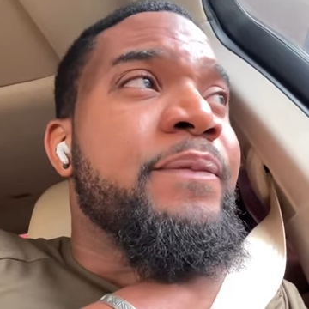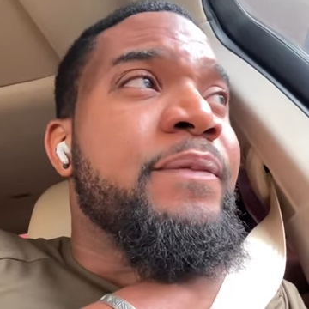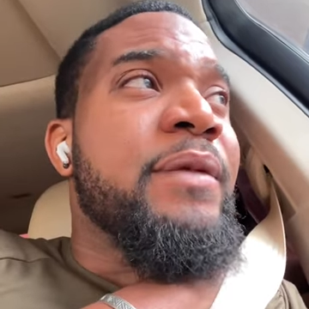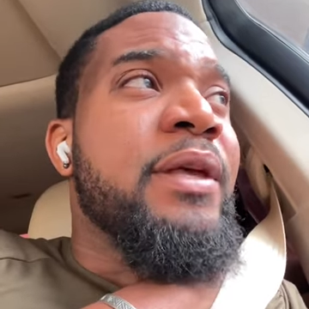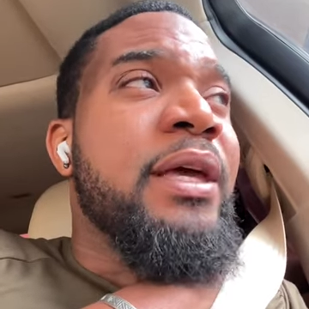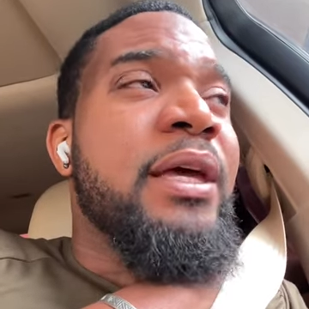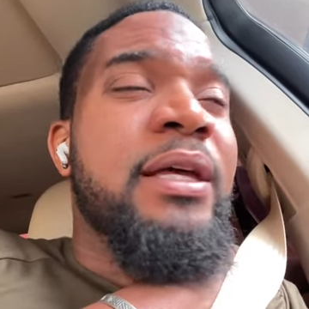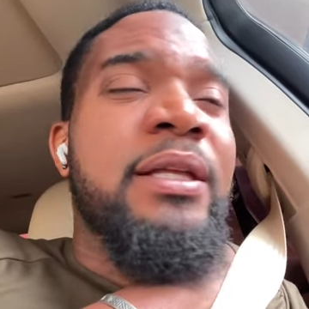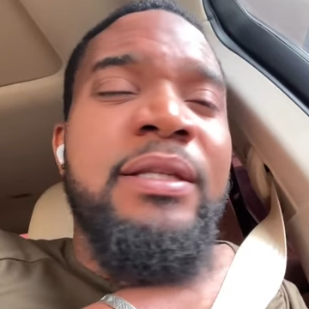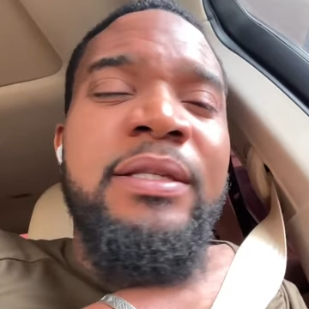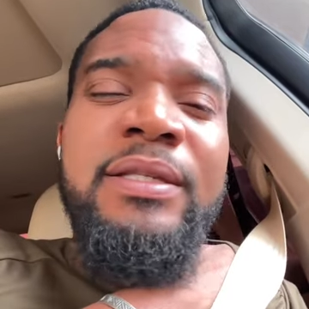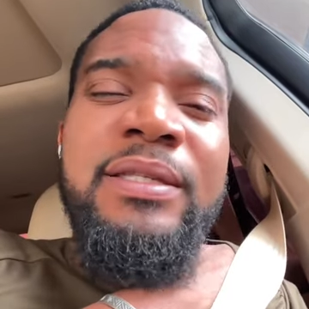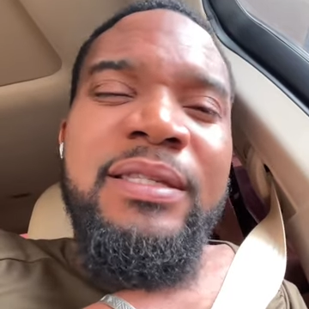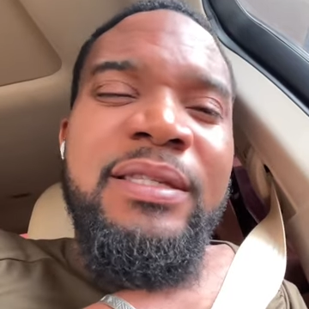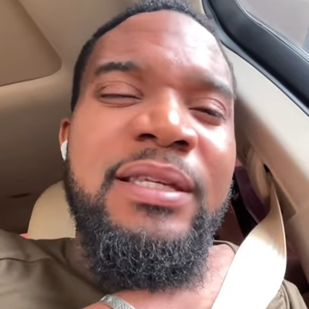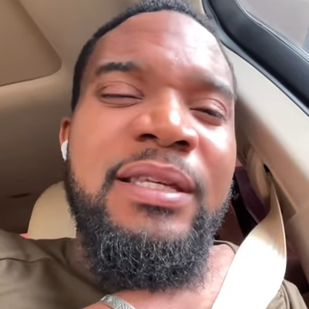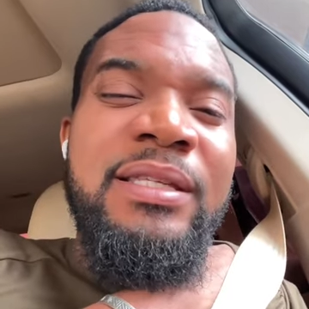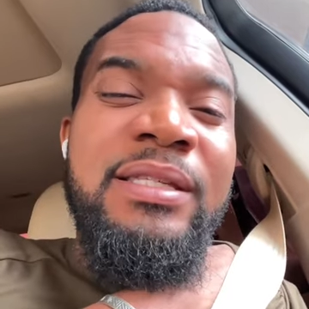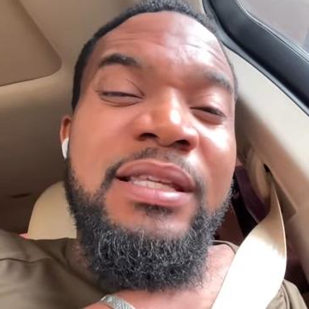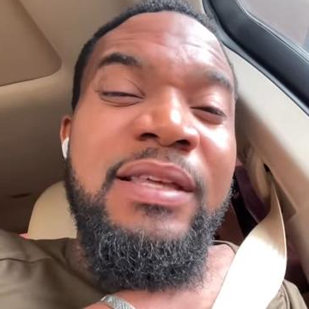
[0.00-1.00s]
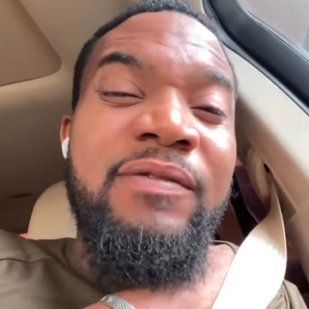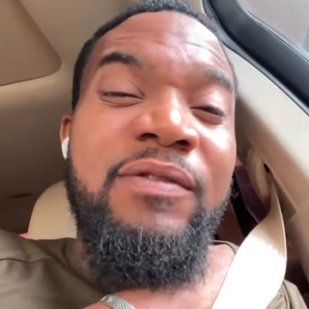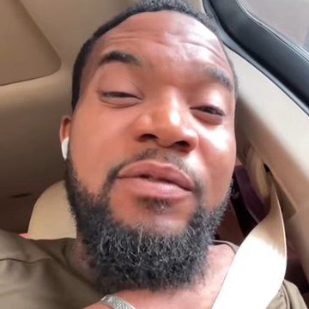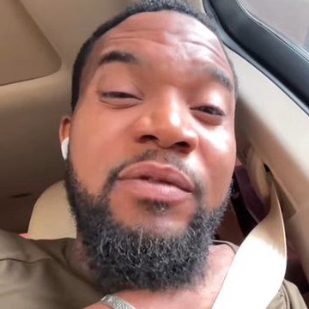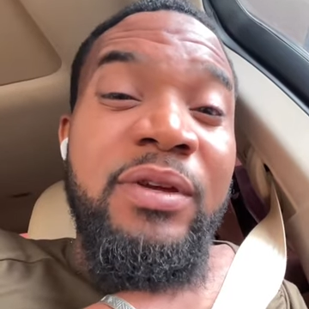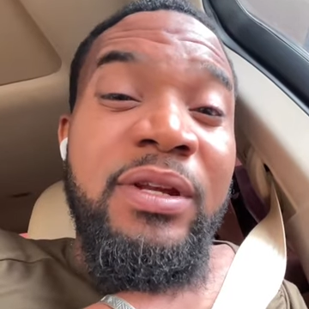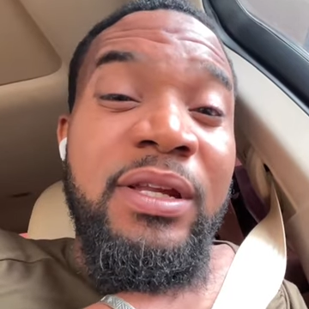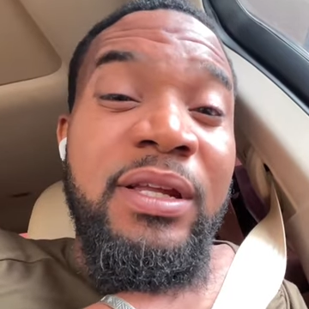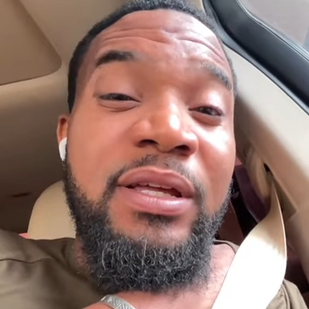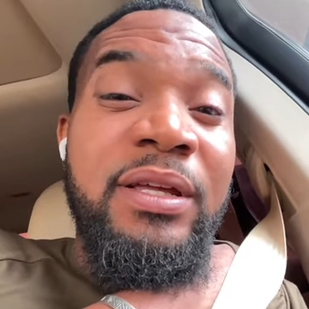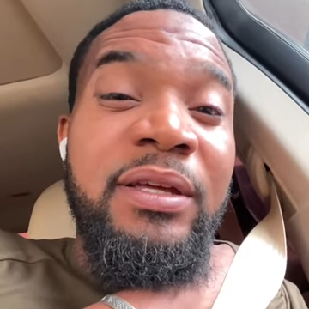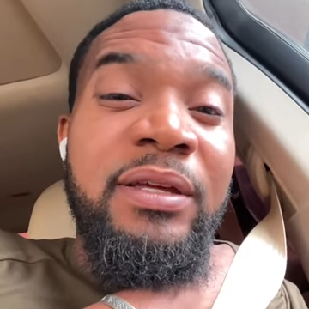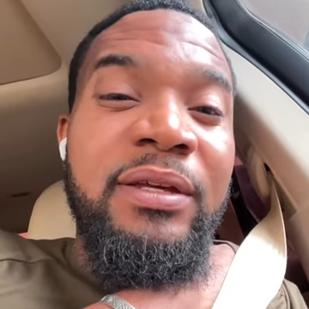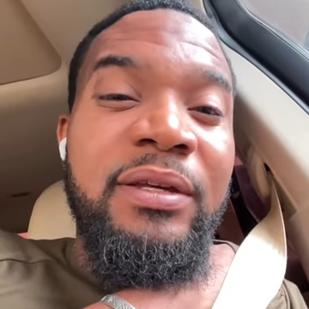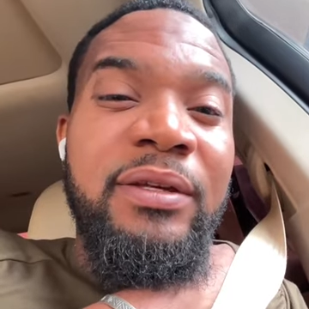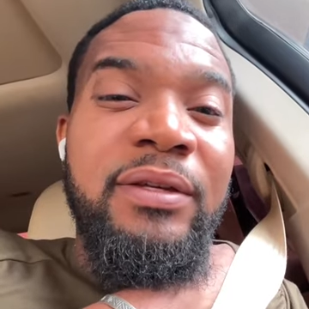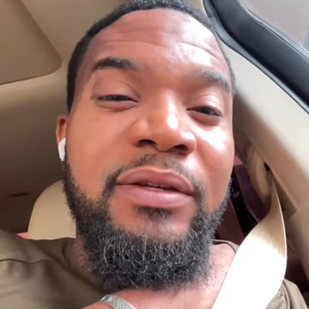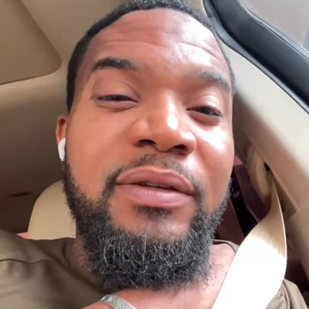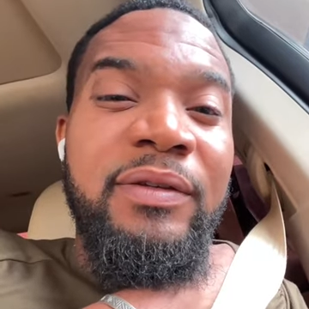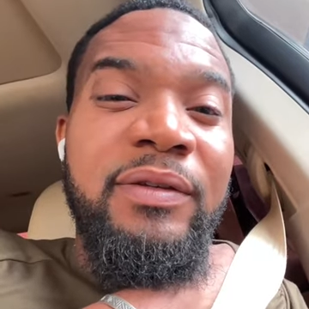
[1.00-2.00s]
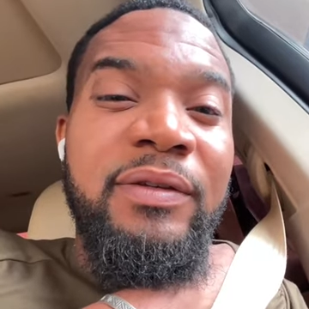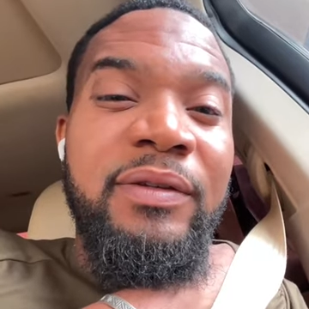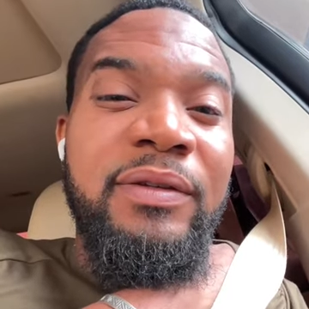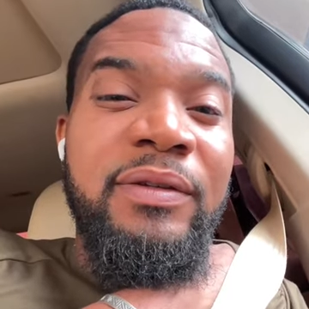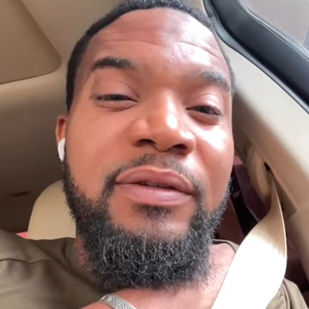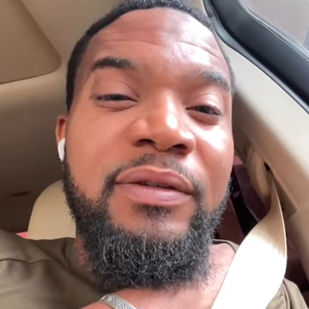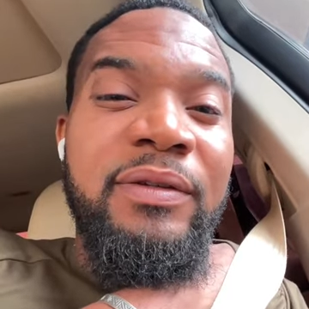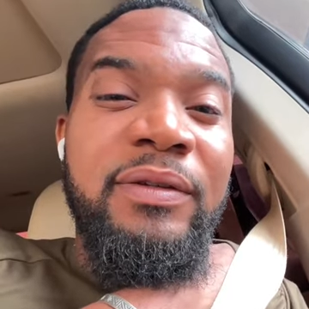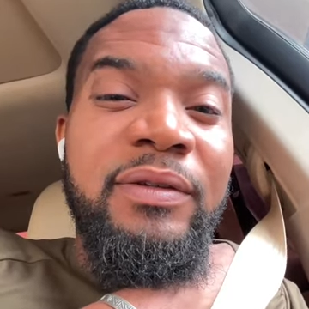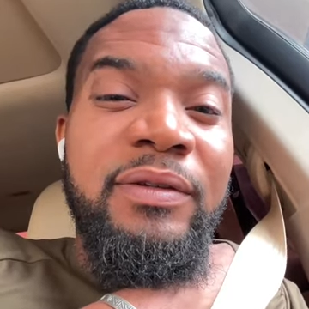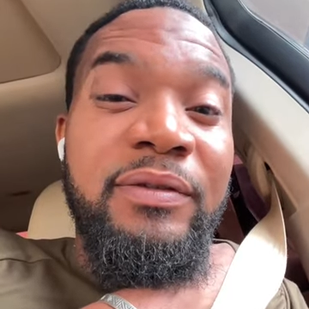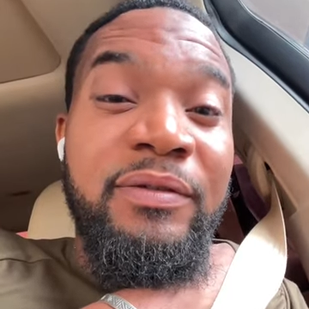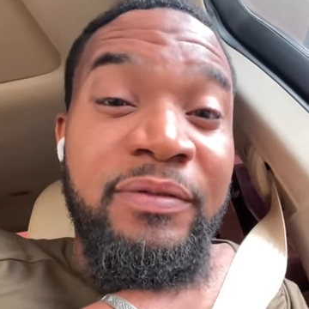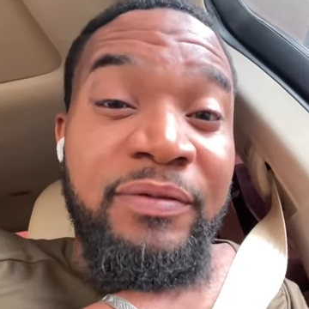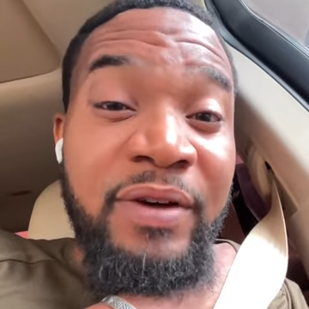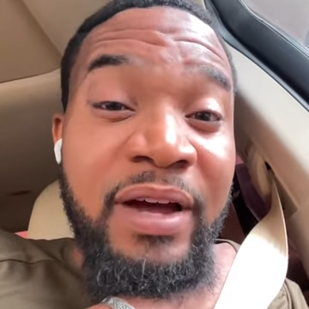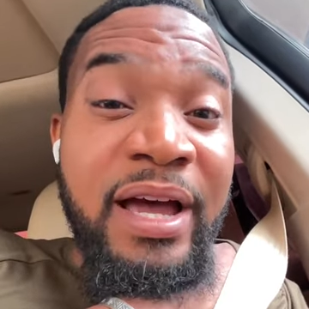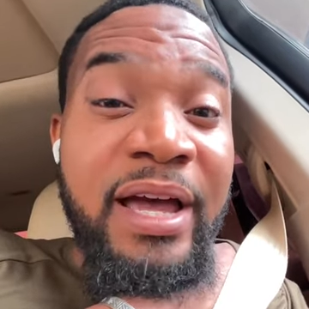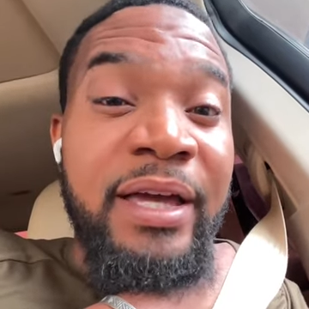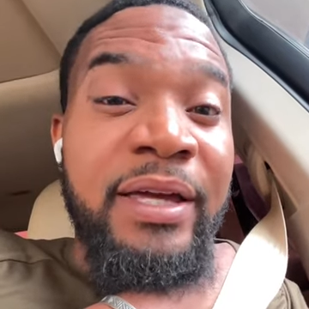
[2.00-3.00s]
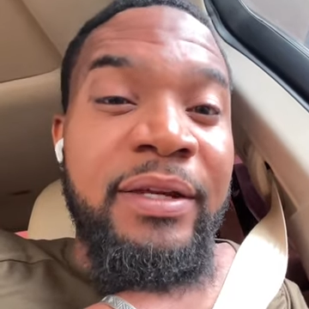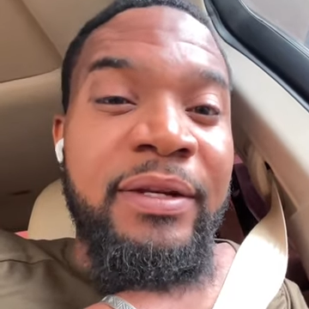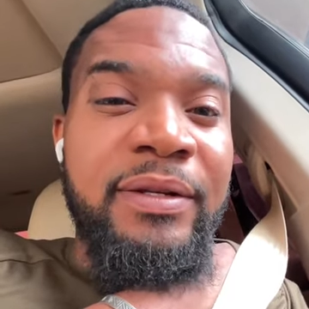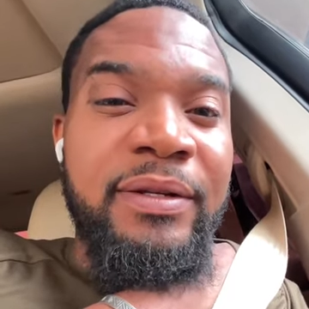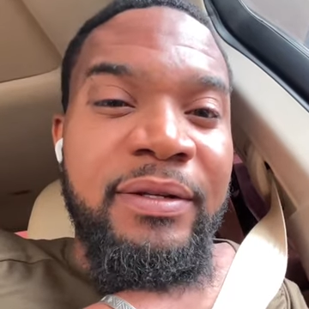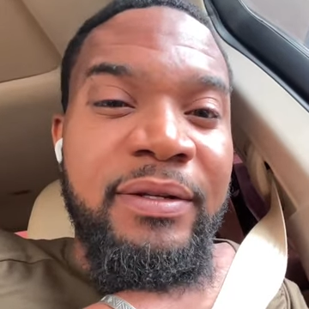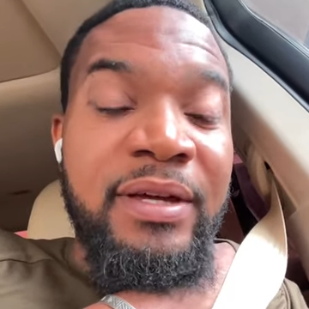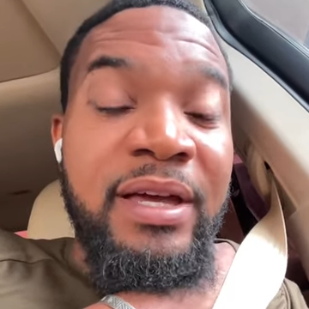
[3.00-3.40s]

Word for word: it's it's never really fine